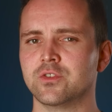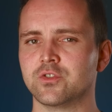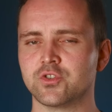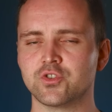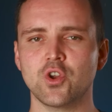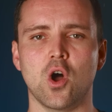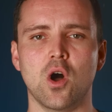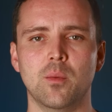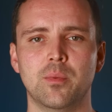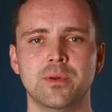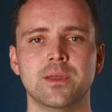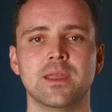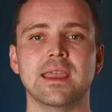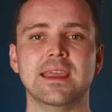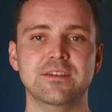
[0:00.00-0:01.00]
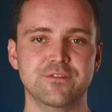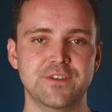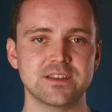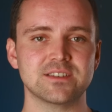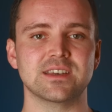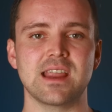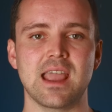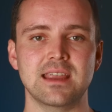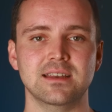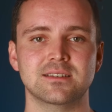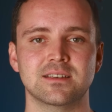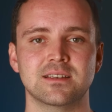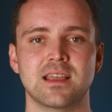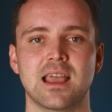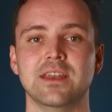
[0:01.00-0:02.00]
stop,
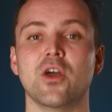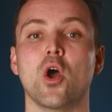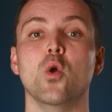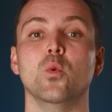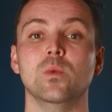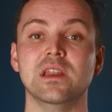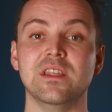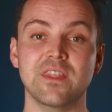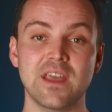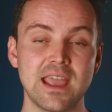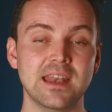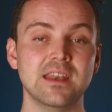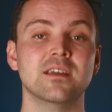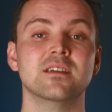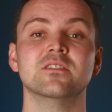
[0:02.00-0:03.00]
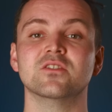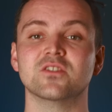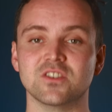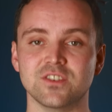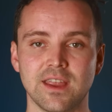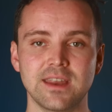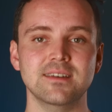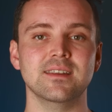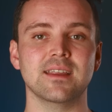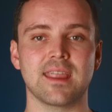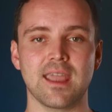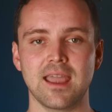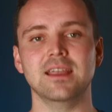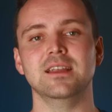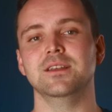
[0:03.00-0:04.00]
investigate, and only then send
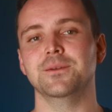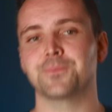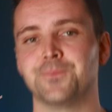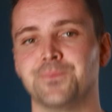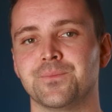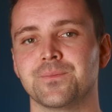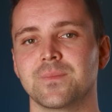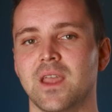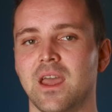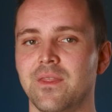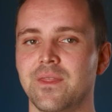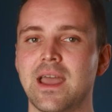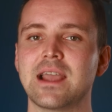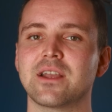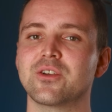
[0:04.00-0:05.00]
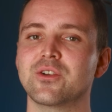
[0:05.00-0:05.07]
again. And that